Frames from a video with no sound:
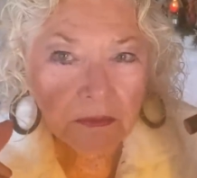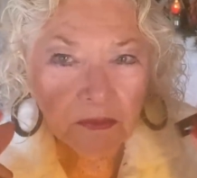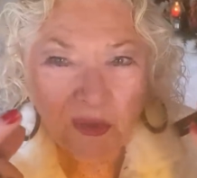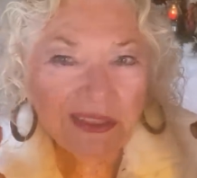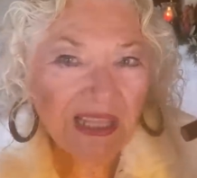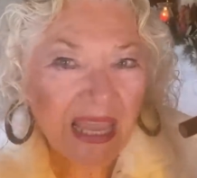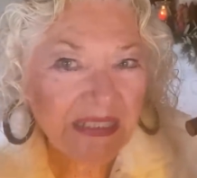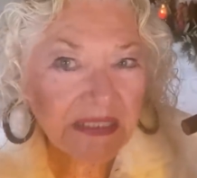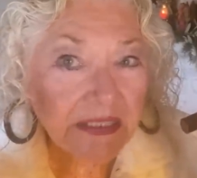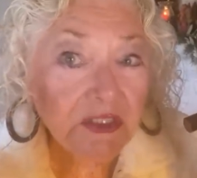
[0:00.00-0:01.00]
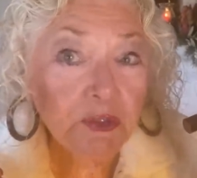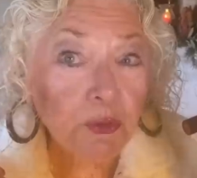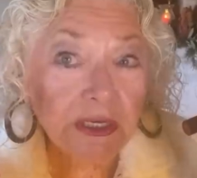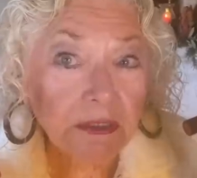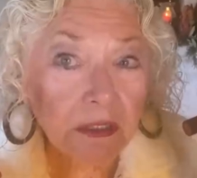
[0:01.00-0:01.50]
red light
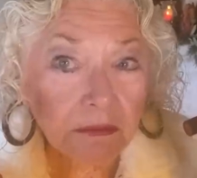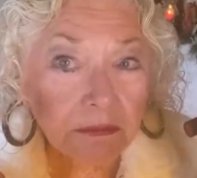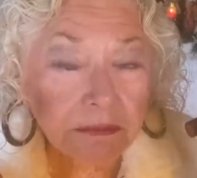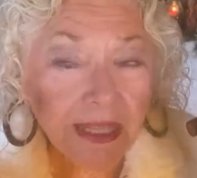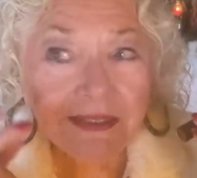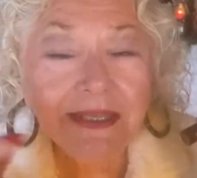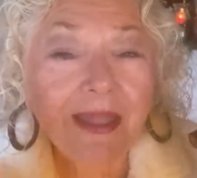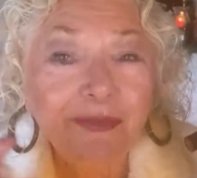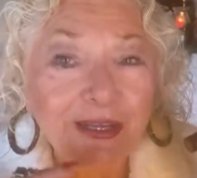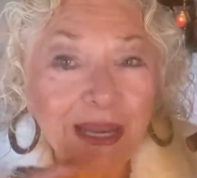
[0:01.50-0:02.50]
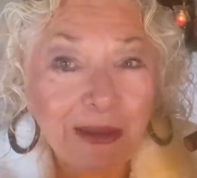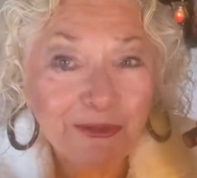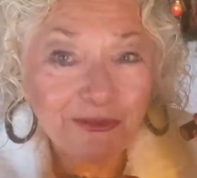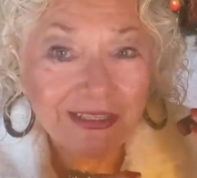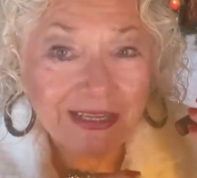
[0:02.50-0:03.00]
district. That's not the name
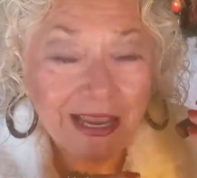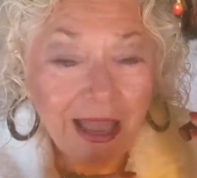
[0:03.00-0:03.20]
of it.